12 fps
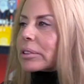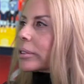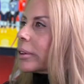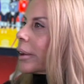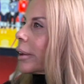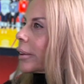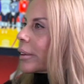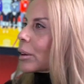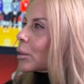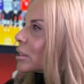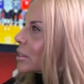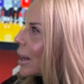and they
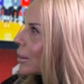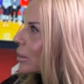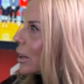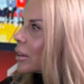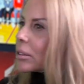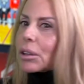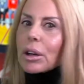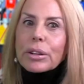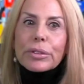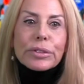go to South Carolina.